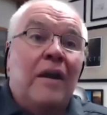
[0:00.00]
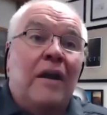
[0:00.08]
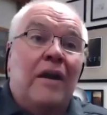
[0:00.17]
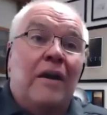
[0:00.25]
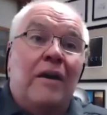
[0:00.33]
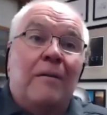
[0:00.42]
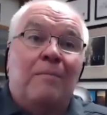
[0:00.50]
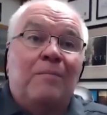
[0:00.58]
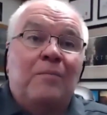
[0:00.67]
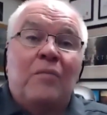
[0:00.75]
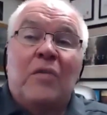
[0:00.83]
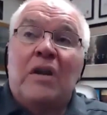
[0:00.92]

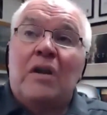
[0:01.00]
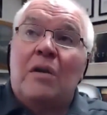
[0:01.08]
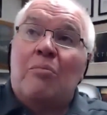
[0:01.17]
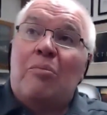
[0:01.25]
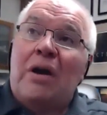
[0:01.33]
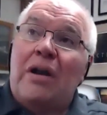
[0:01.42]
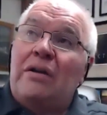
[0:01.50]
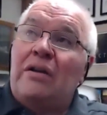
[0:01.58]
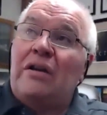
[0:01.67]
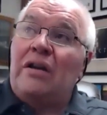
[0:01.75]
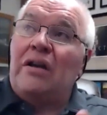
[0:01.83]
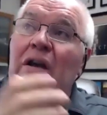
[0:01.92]
But
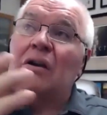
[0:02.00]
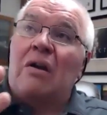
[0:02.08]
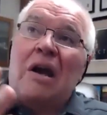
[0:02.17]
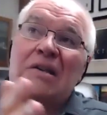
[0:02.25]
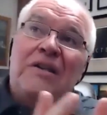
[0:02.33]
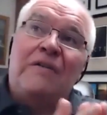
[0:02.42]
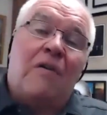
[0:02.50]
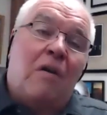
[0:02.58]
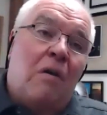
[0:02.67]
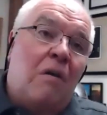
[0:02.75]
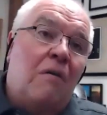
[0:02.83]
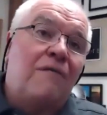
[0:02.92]
across
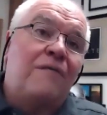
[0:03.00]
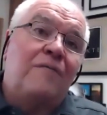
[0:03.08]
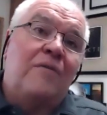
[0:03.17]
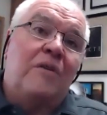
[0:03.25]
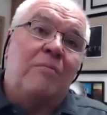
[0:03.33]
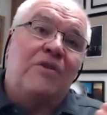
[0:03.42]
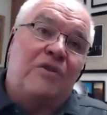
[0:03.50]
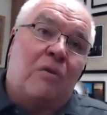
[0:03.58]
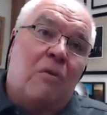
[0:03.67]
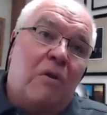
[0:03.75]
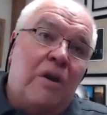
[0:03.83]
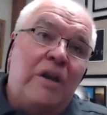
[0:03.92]
Evolve, the
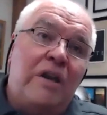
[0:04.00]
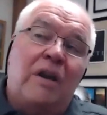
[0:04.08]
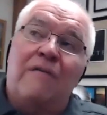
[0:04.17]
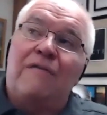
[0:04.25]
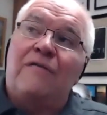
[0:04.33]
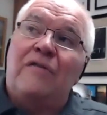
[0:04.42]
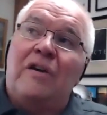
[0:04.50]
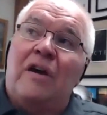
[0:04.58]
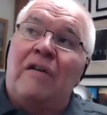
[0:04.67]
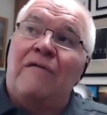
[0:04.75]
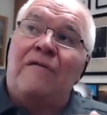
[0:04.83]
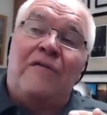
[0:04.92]
majority of
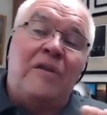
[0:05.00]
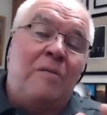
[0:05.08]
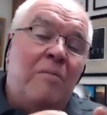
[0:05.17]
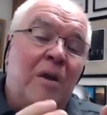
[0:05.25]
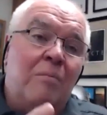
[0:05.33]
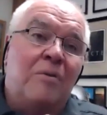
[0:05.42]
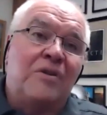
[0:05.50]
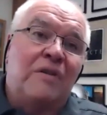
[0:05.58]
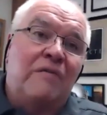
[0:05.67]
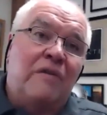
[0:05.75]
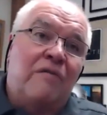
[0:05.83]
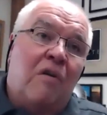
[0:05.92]
the members
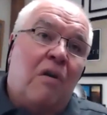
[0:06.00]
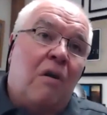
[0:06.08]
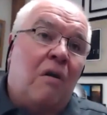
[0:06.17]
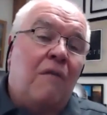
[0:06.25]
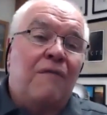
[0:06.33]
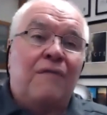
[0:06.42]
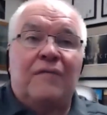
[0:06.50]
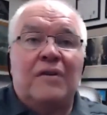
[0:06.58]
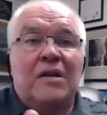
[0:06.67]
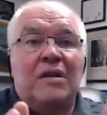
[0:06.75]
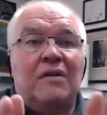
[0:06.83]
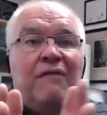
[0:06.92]
of Evolve
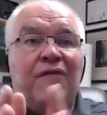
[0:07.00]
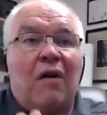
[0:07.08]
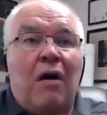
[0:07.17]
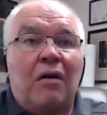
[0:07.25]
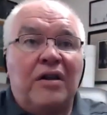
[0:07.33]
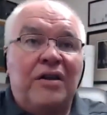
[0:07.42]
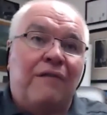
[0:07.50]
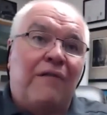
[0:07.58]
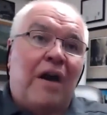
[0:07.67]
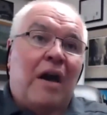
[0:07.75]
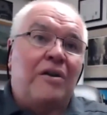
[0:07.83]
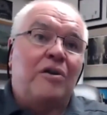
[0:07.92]
fall in the
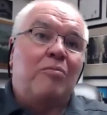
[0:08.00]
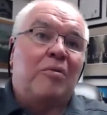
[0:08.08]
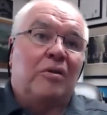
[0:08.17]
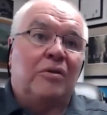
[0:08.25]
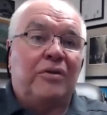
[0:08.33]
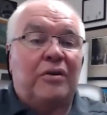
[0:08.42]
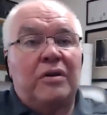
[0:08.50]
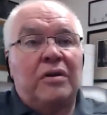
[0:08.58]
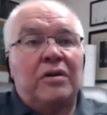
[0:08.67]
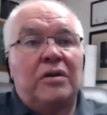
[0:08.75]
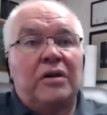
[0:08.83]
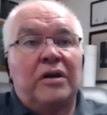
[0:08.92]
value builder
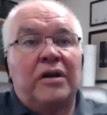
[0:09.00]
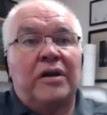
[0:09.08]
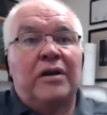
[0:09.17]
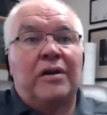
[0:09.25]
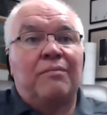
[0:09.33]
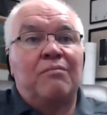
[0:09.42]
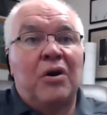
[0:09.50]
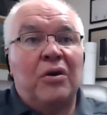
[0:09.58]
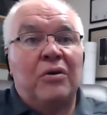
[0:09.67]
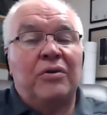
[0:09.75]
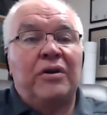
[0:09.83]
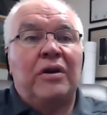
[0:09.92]

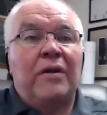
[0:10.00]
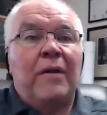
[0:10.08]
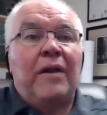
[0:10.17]
mode.